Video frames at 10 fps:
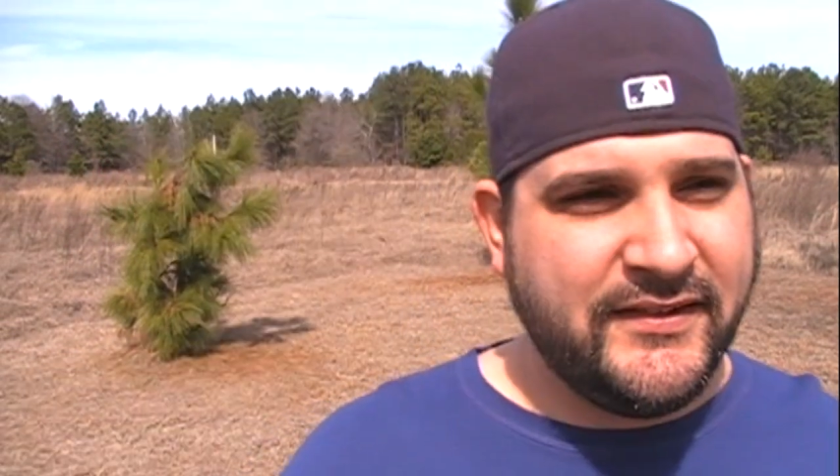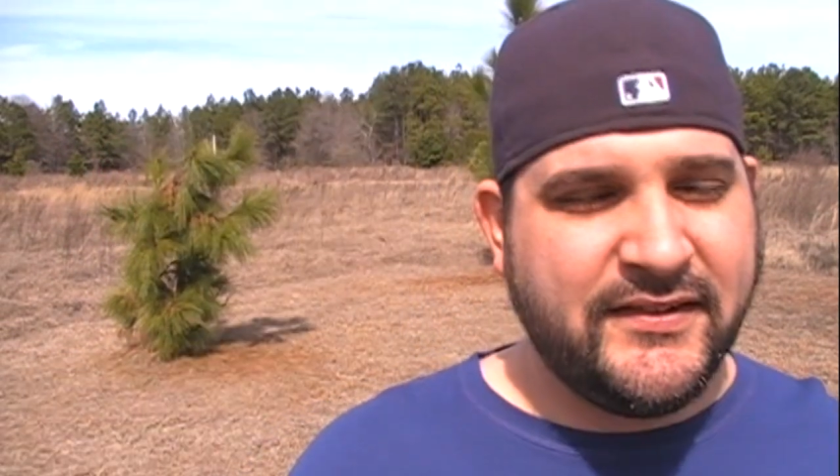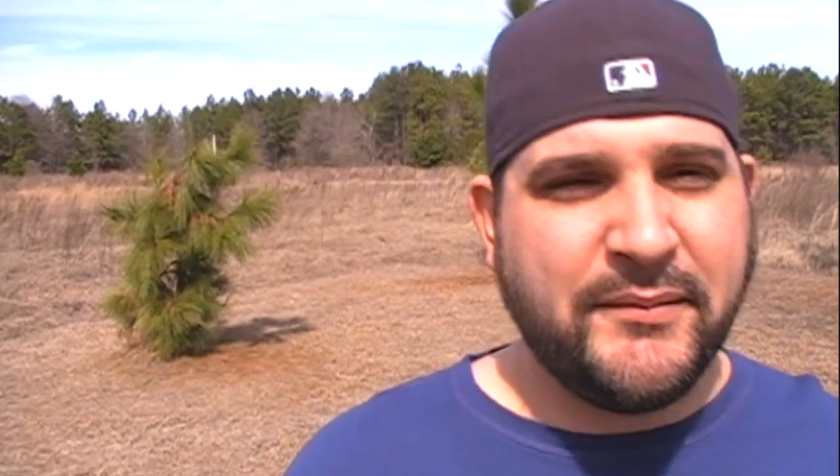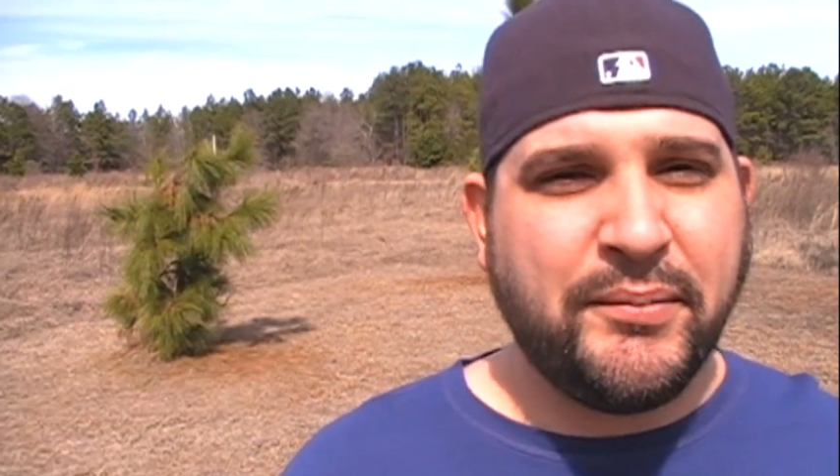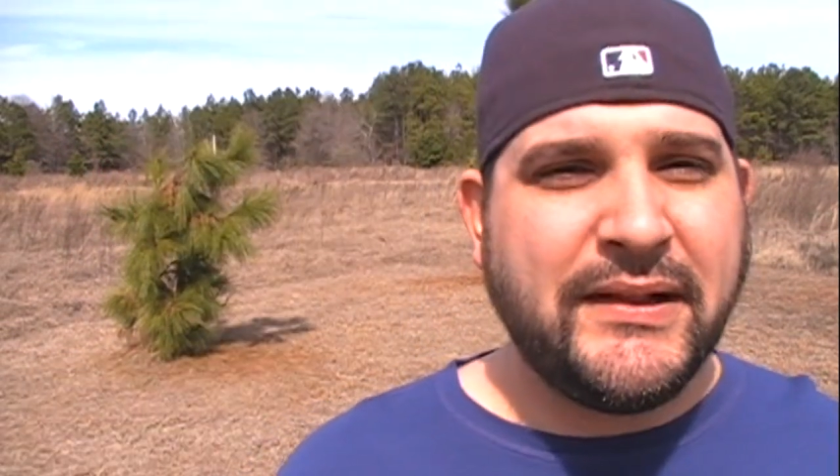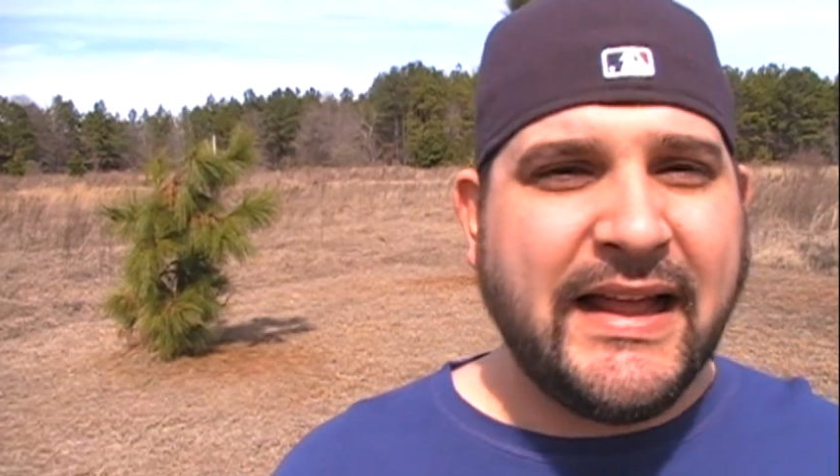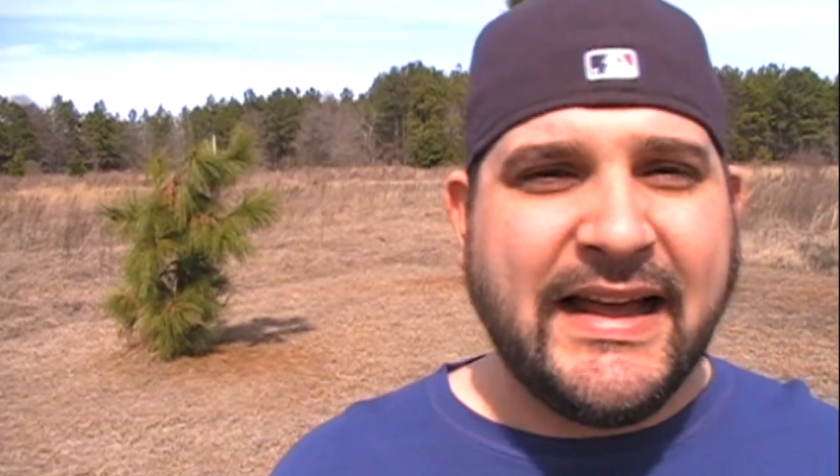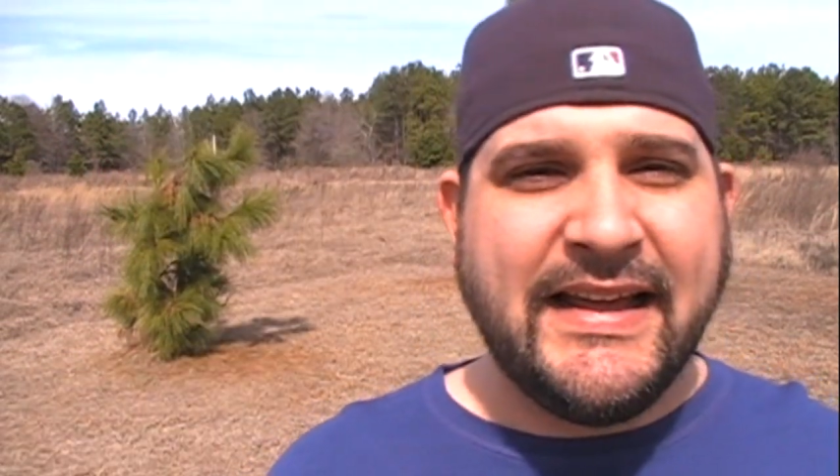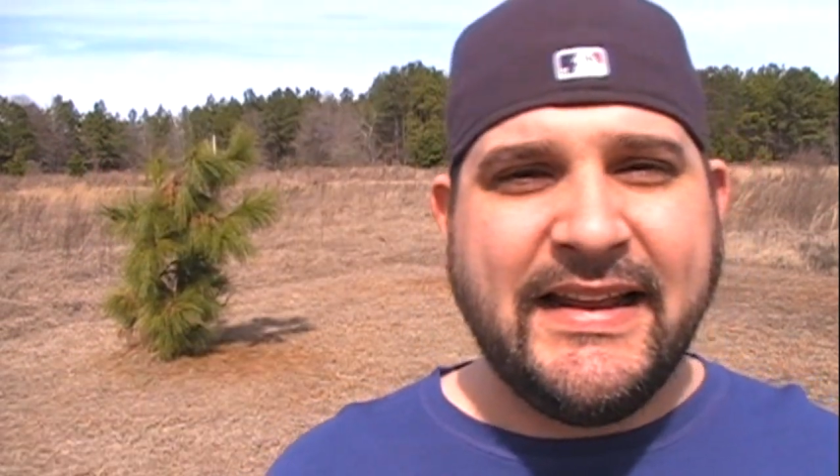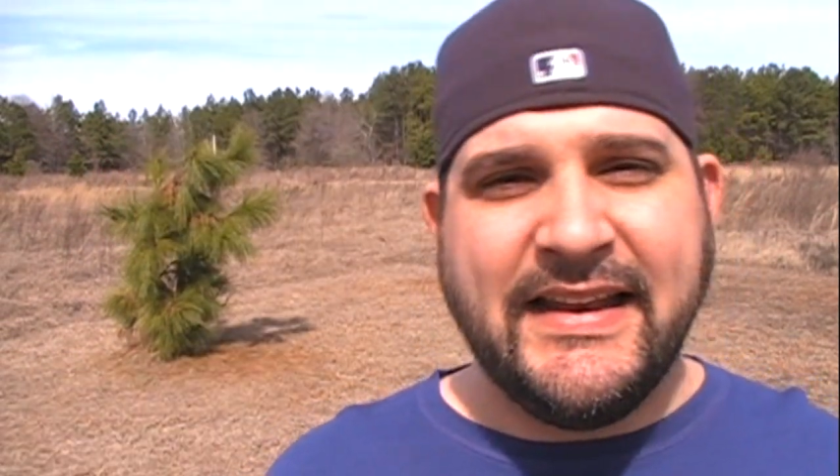
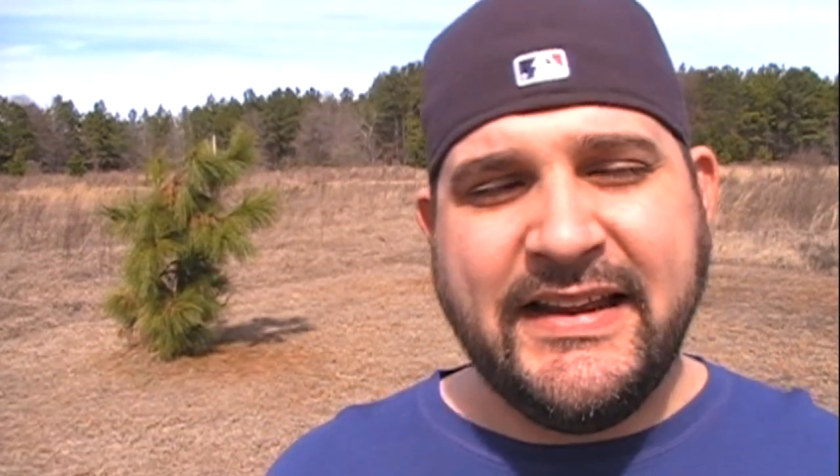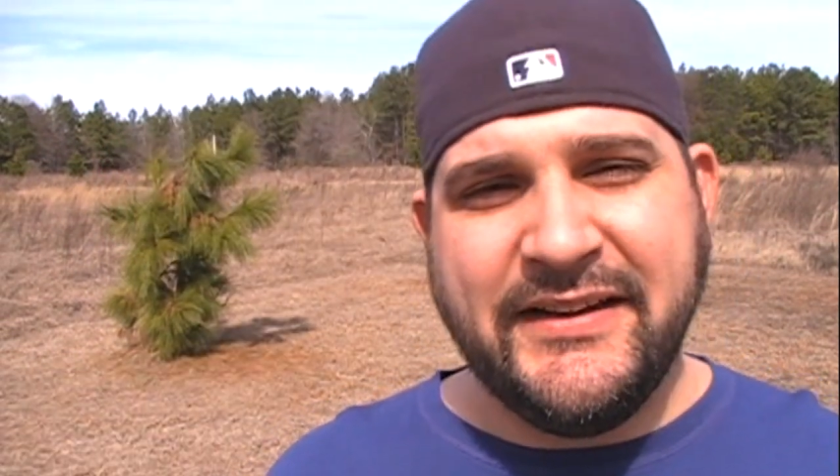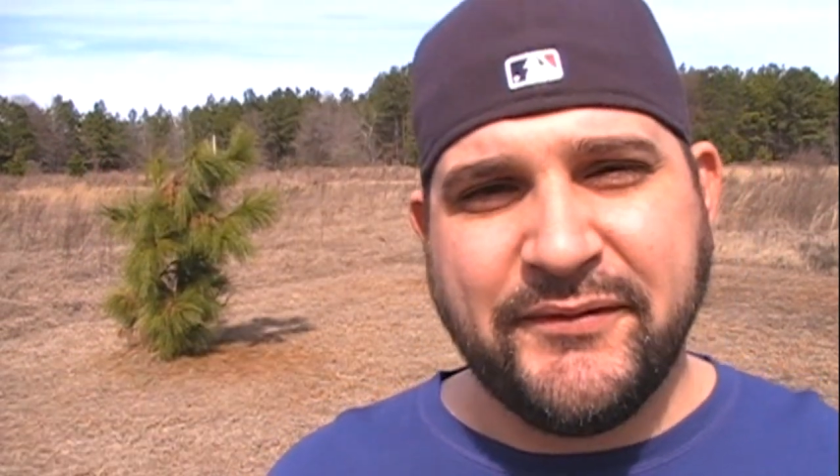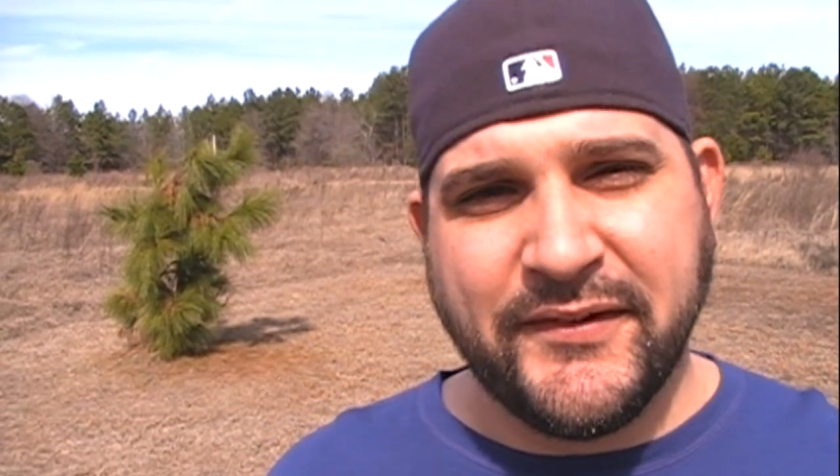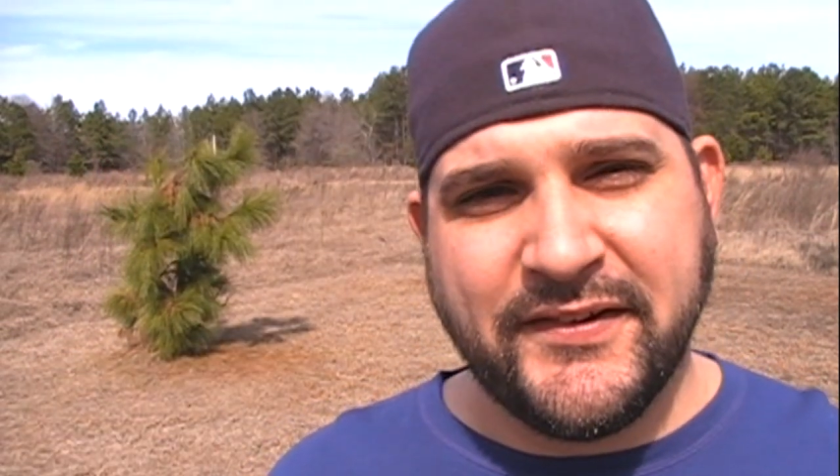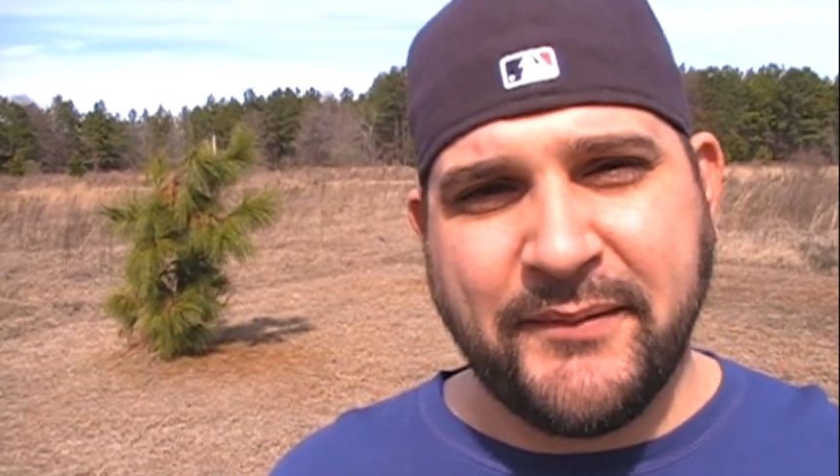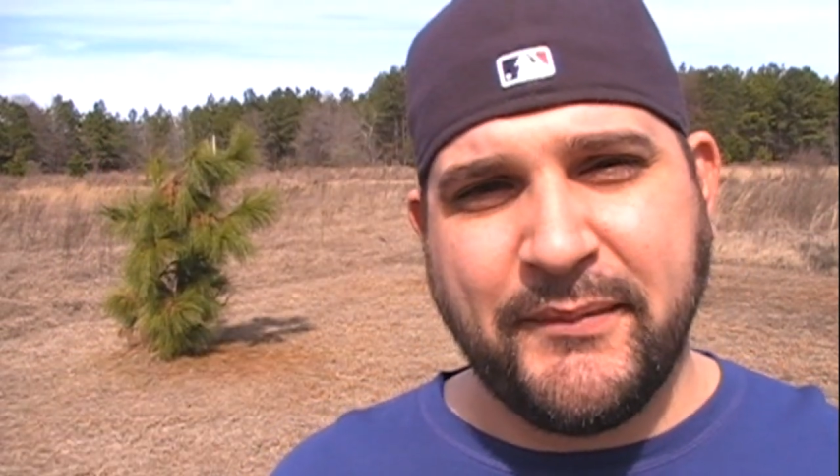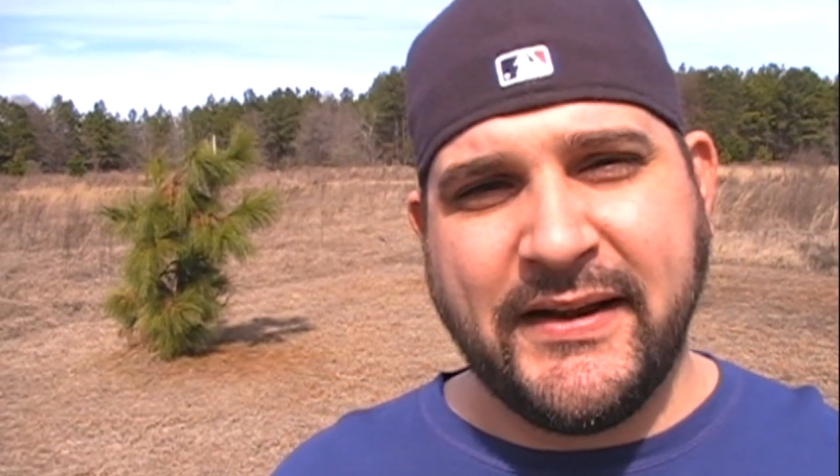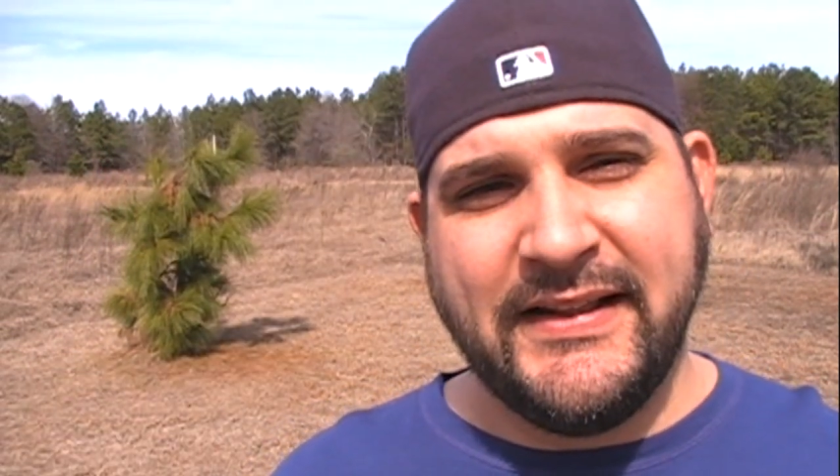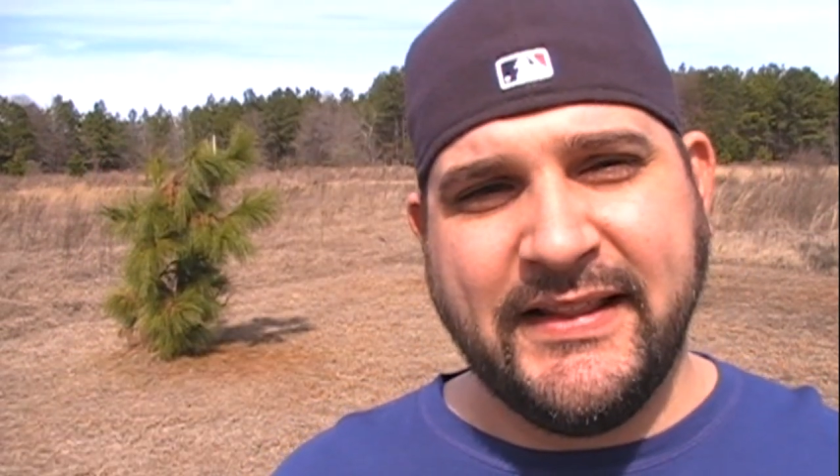Supply a need for somebody